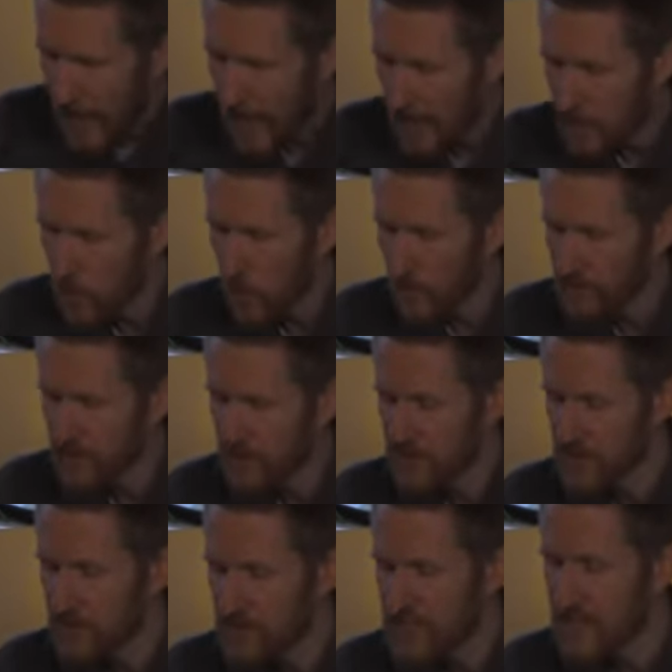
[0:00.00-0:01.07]
And it
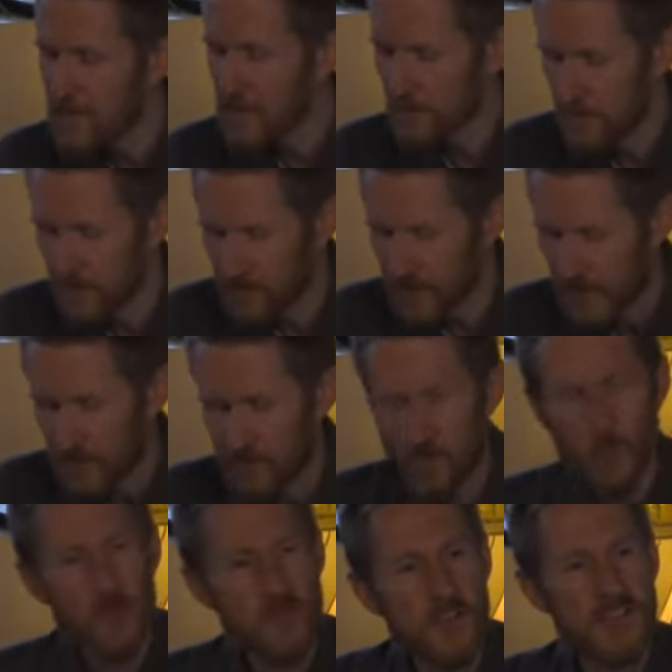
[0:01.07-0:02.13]
wasn't the
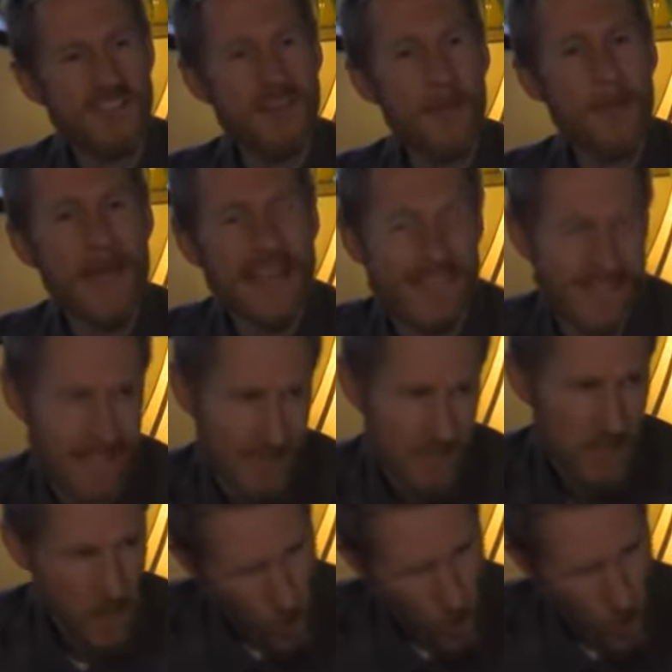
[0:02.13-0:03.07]
demon-possessed or the demented.